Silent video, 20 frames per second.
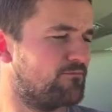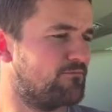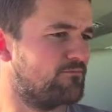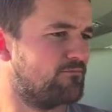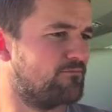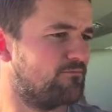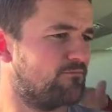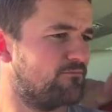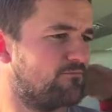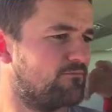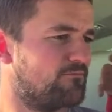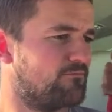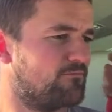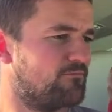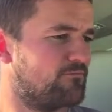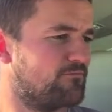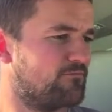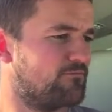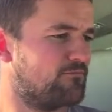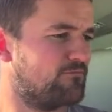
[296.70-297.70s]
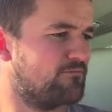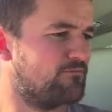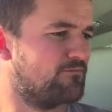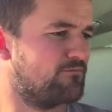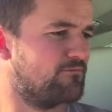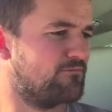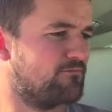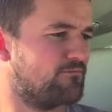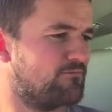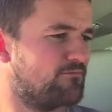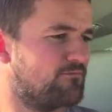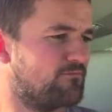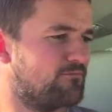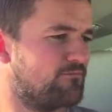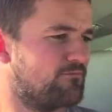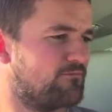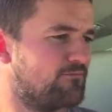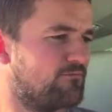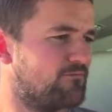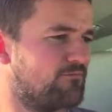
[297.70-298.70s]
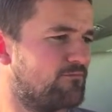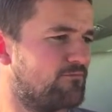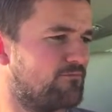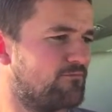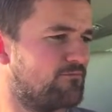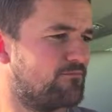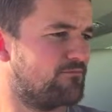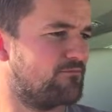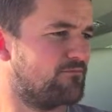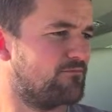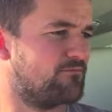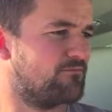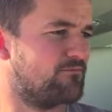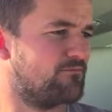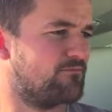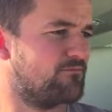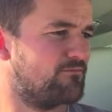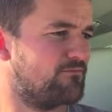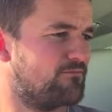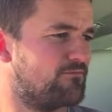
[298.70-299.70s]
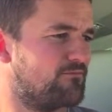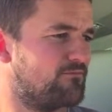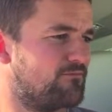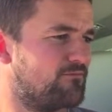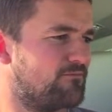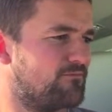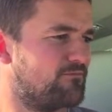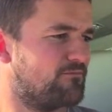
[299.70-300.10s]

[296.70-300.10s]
(silent)